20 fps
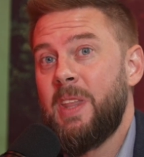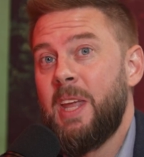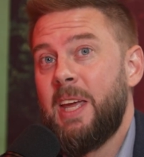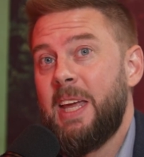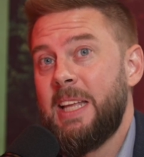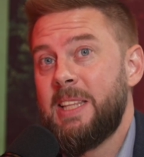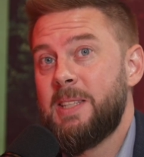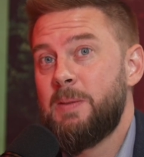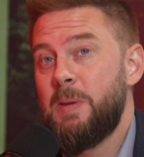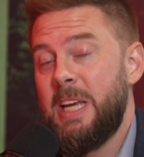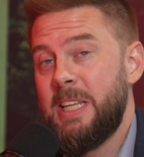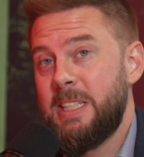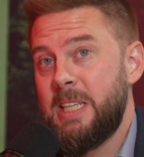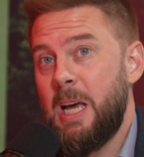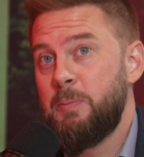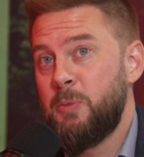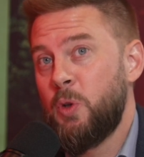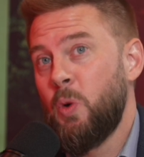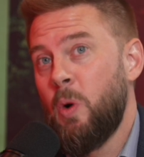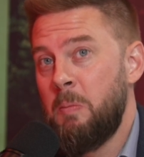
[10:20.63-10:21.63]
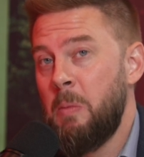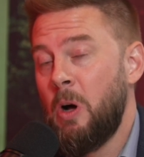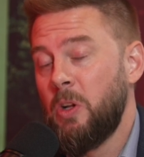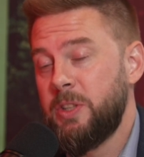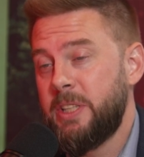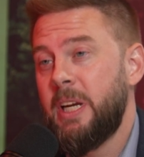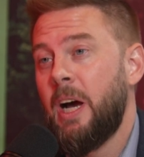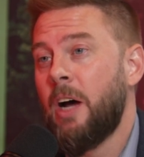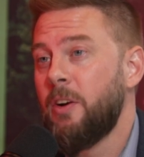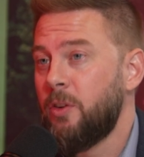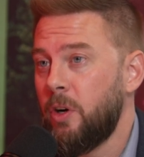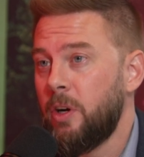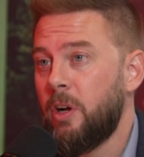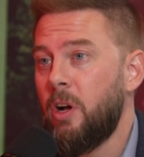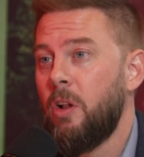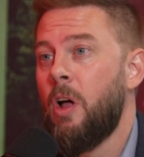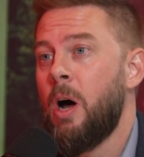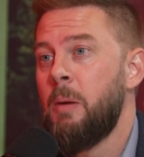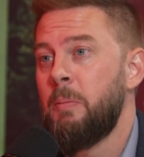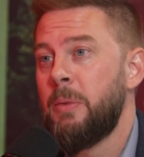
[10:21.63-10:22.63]
it's up to a
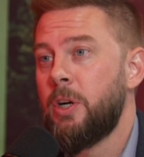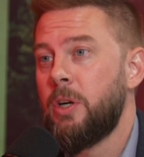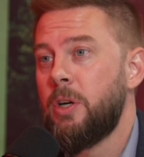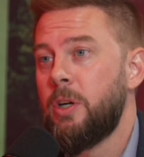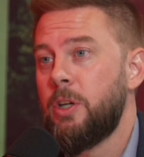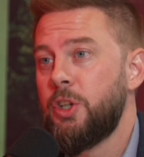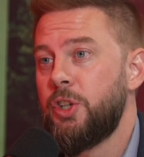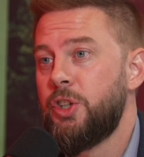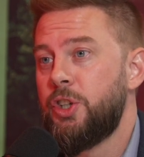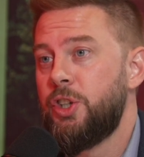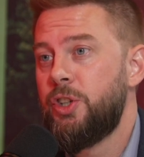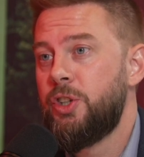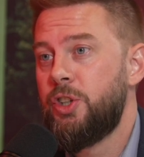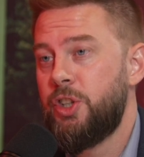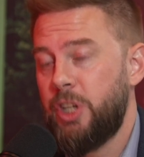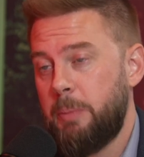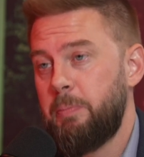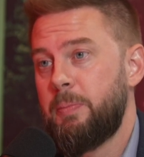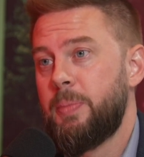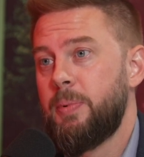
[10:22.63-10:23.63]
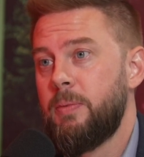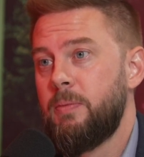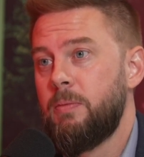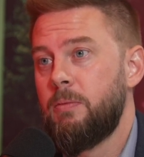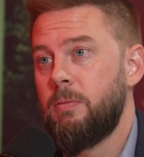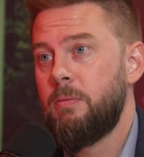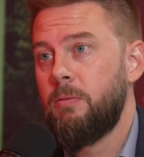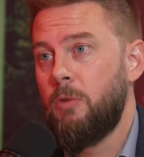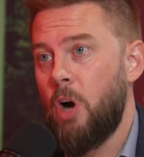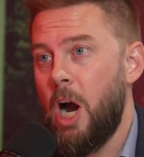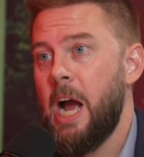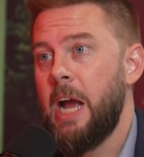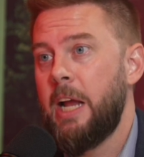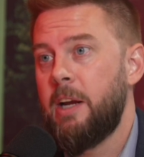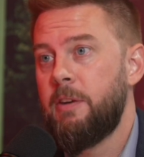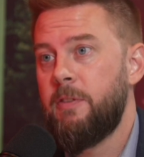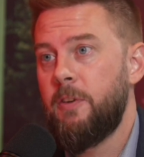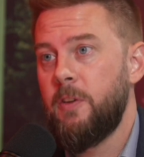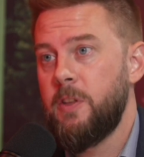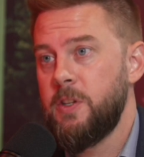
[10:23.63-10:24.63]
multi-100-kilometer ship
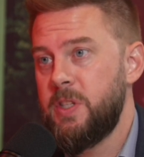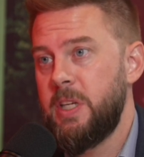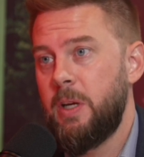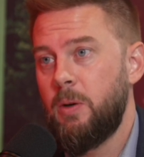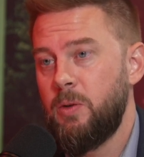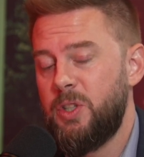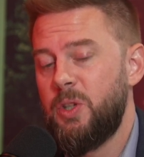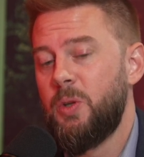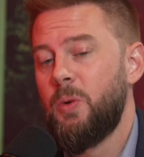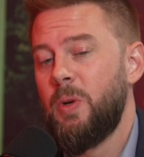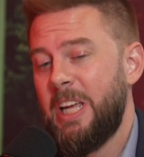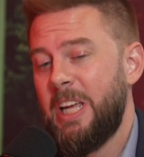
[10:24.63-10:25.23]
ride for the CO2,